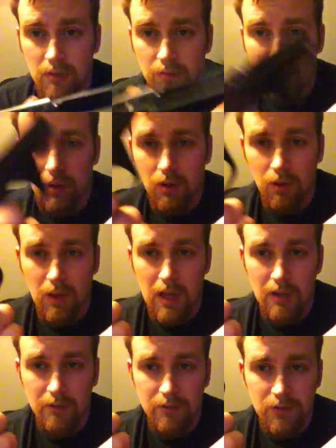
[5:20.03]
put a
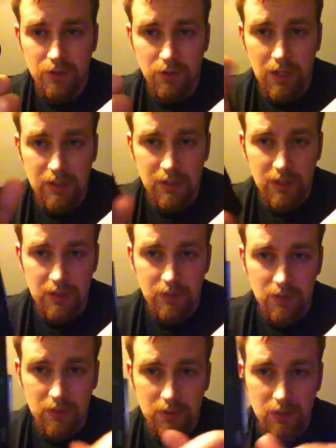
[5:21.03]
lot of stress on
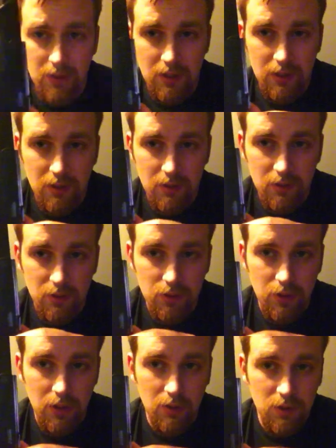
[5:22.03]
this
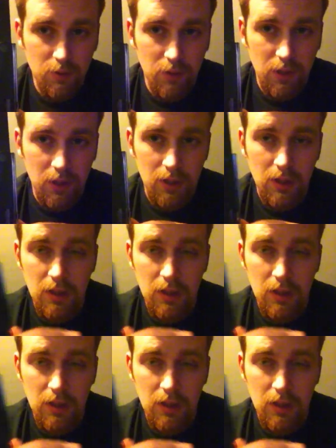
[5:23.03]
trigger spring,